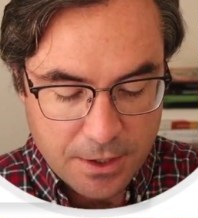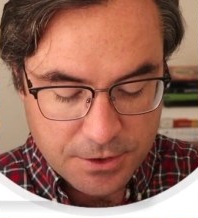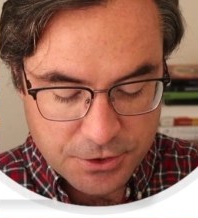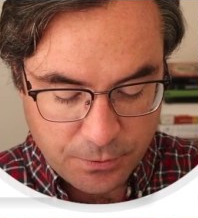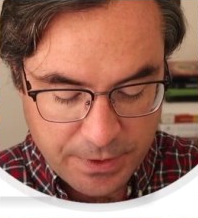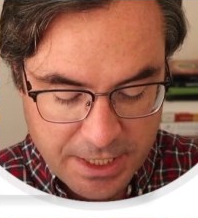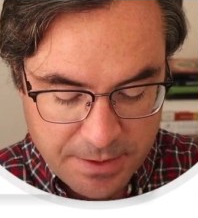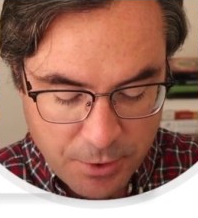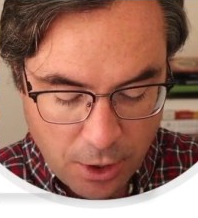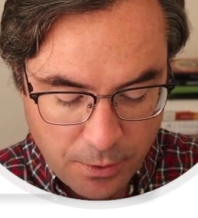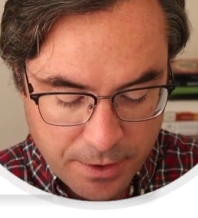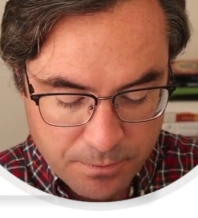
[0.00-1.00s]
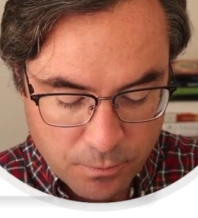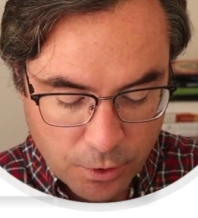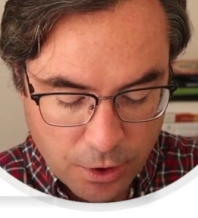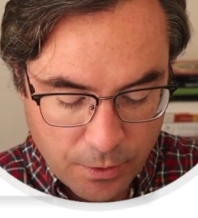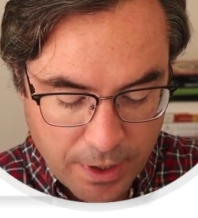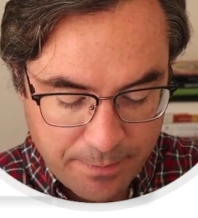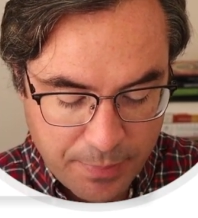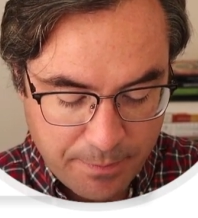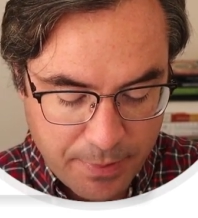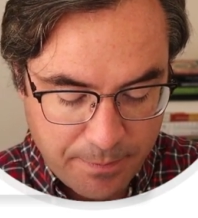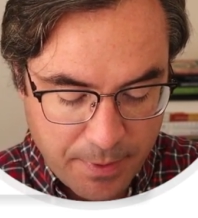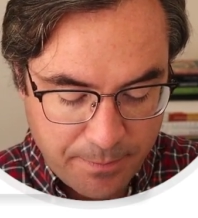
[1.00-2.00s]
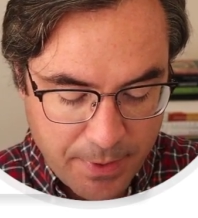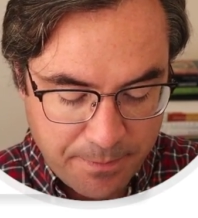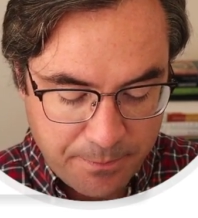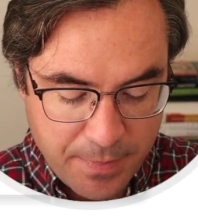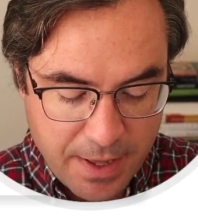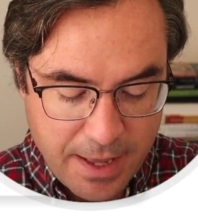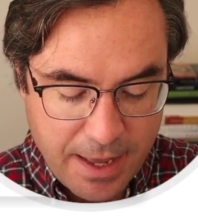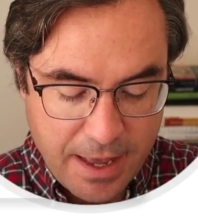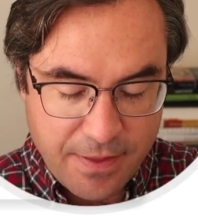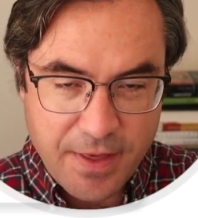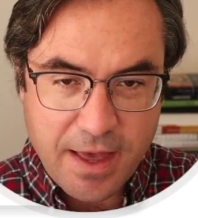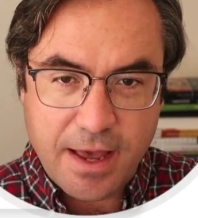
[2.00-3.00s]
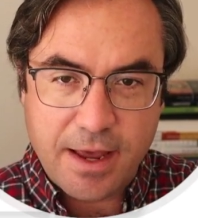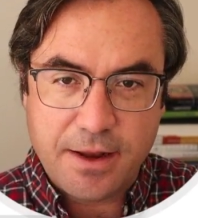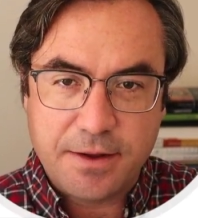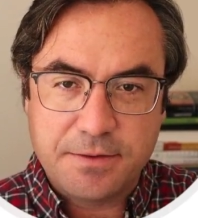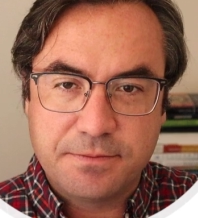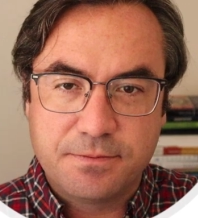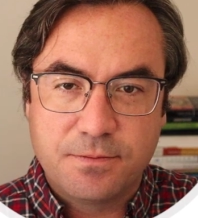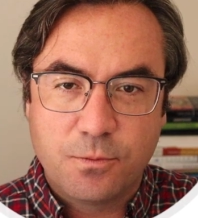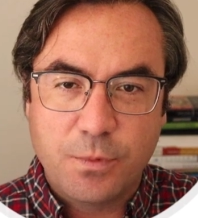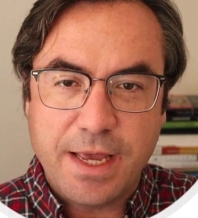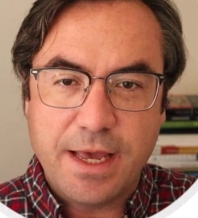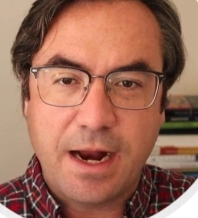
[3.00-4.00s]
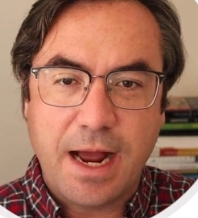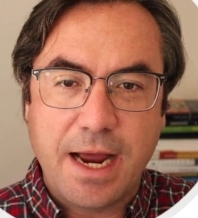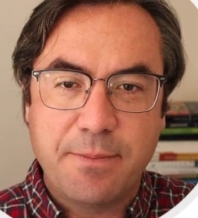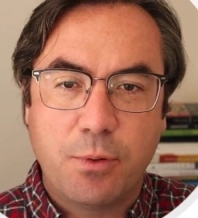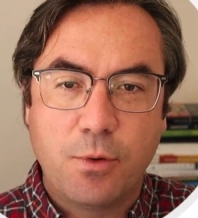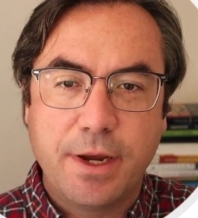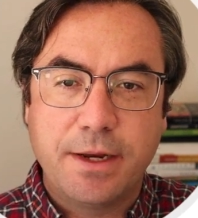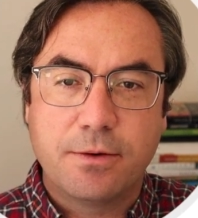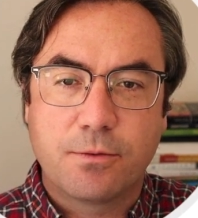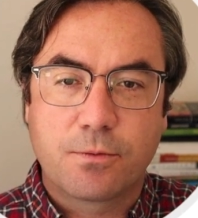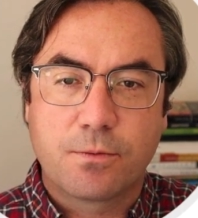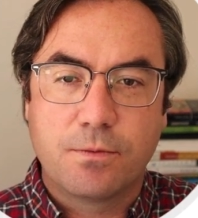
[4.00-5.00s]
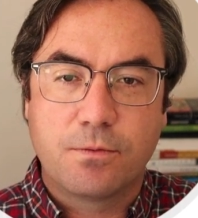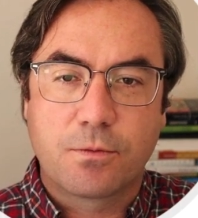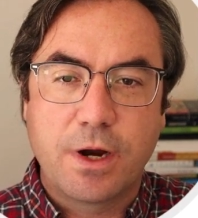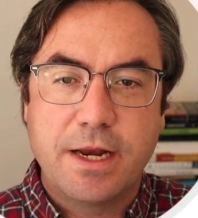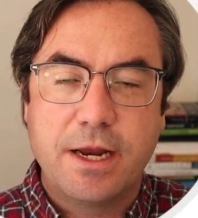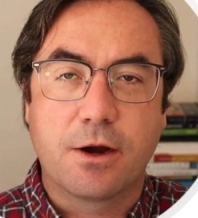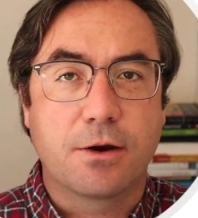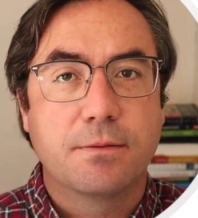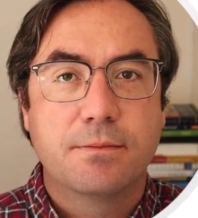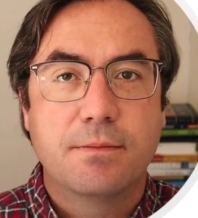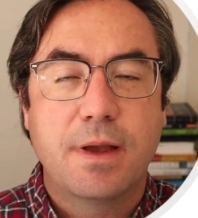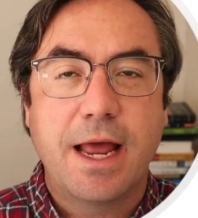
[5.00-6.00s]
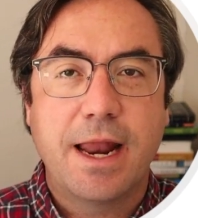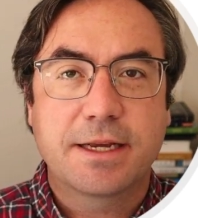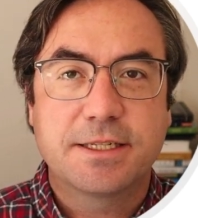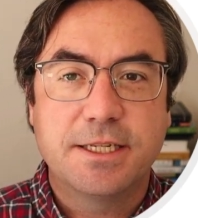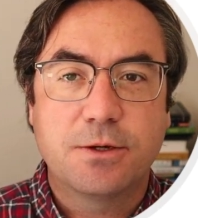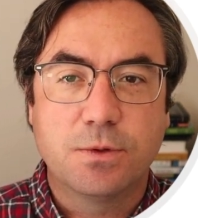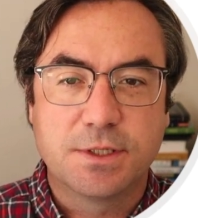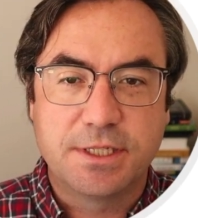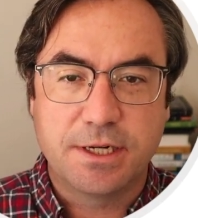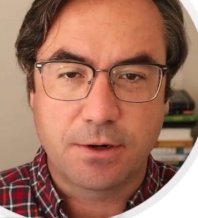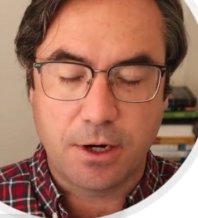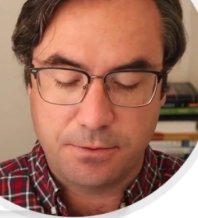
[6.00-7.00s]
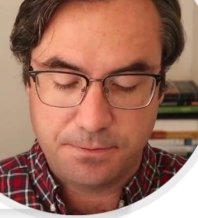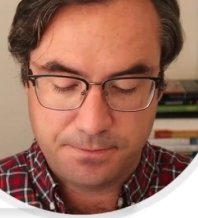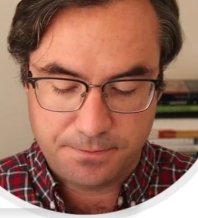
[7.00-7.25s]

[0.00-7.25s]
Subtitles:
so we keep going. We're going up, up, up, up, up. And then we hit a high point right here at x equals 0.